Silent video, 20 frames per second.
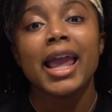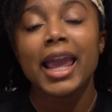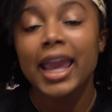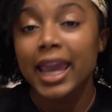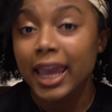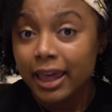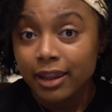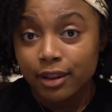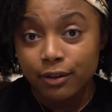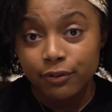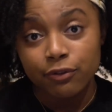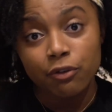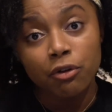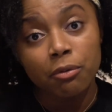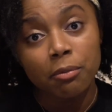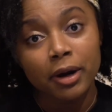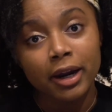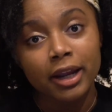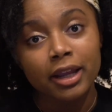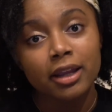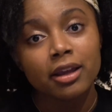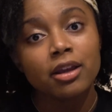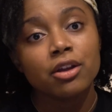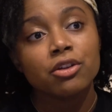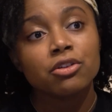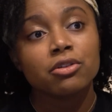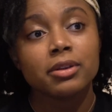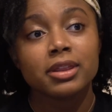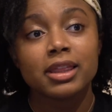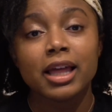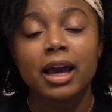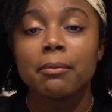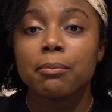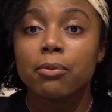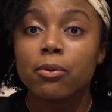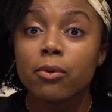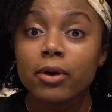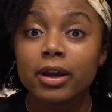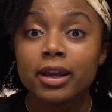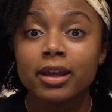and the Fulbright. So at that
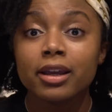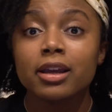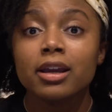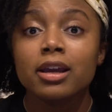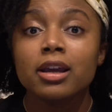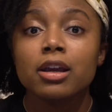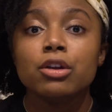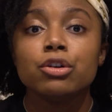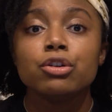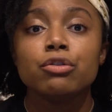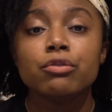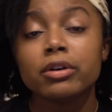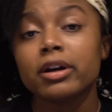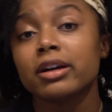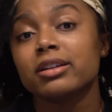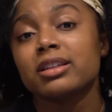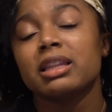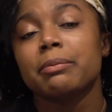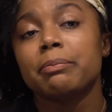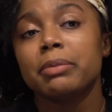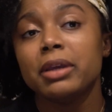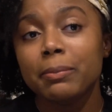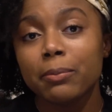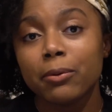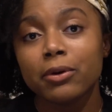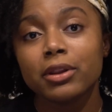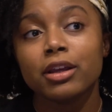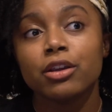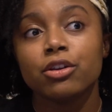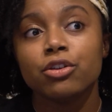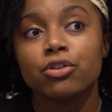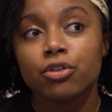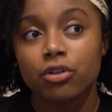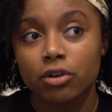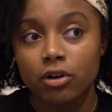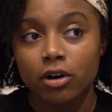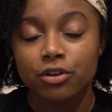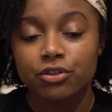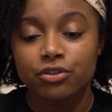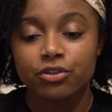point, you realize the people that you're
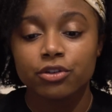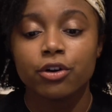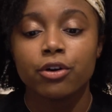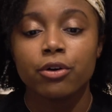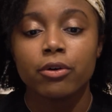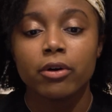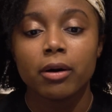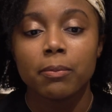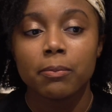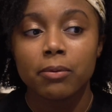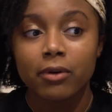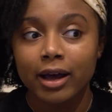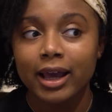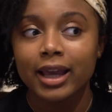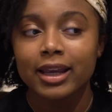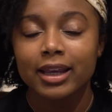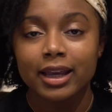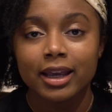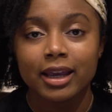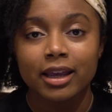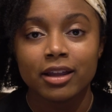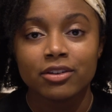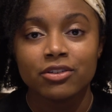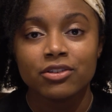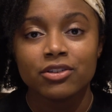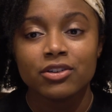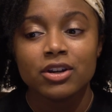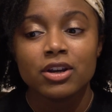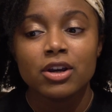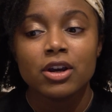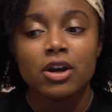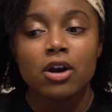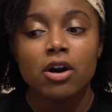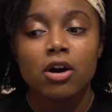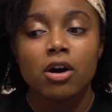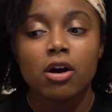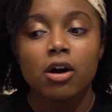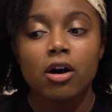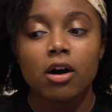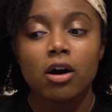also applying against
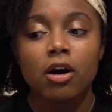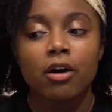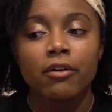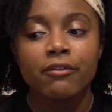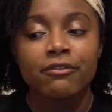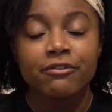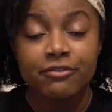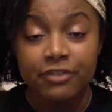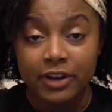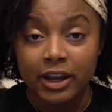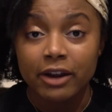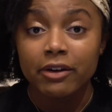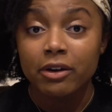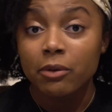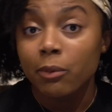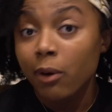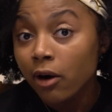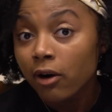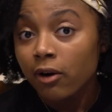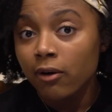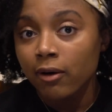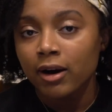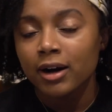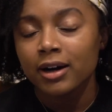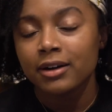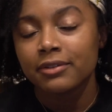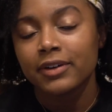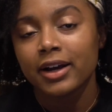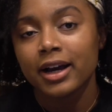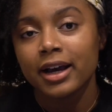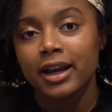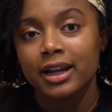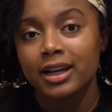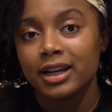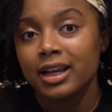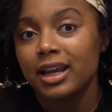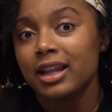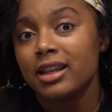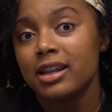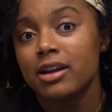are very well qualified,
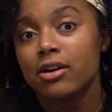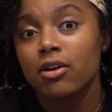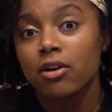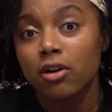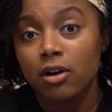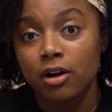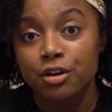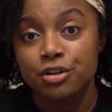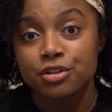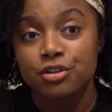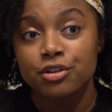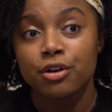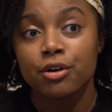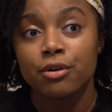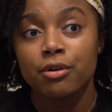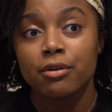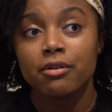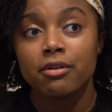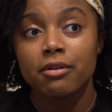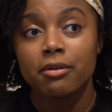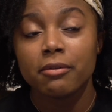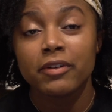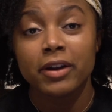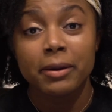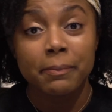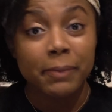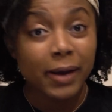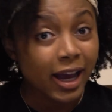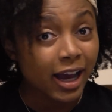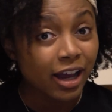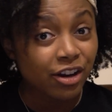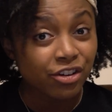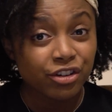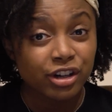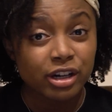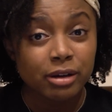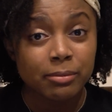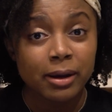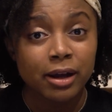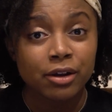and they're also very
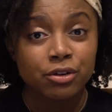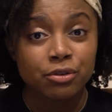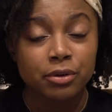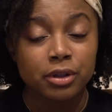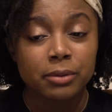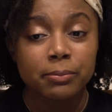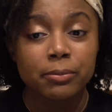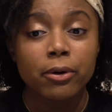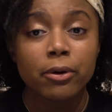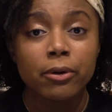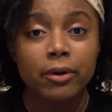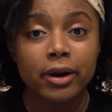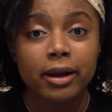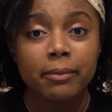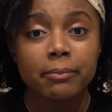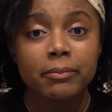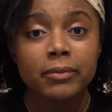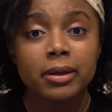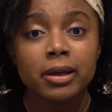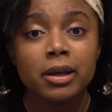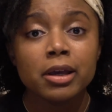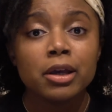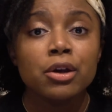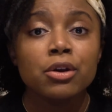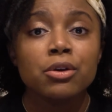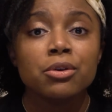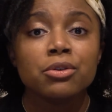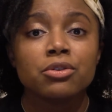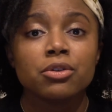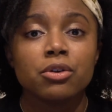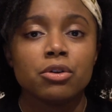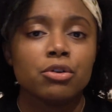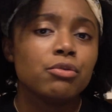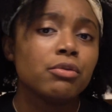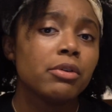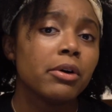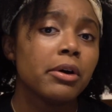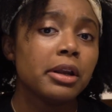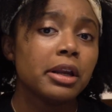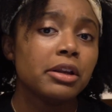passionate about doing the program. So you
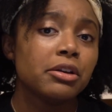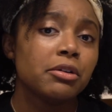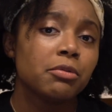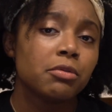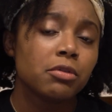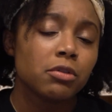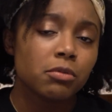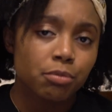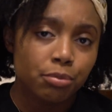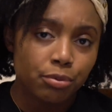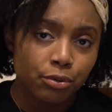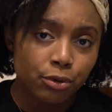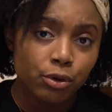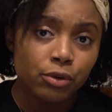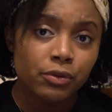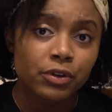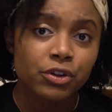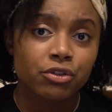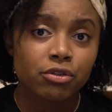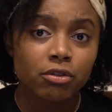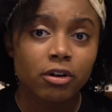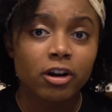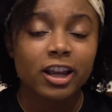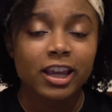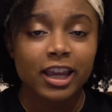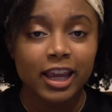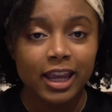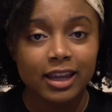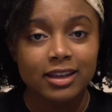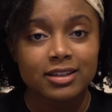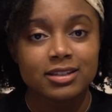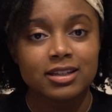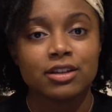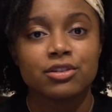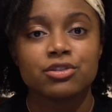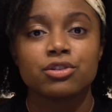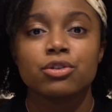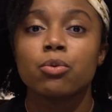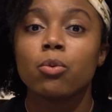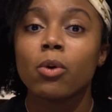really need to prove a strong case
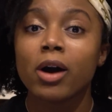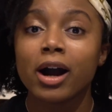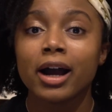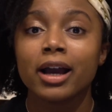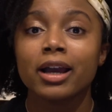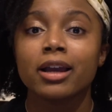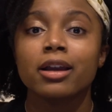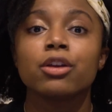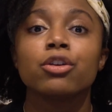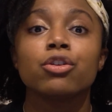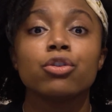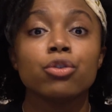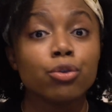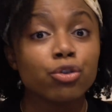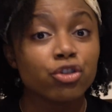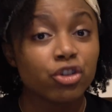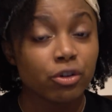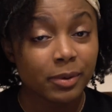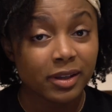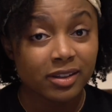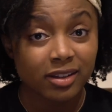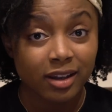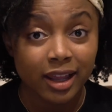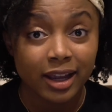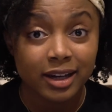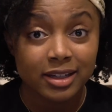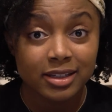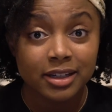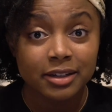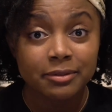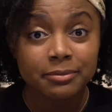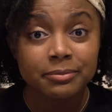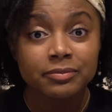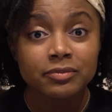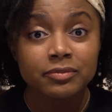as to why you should be selected.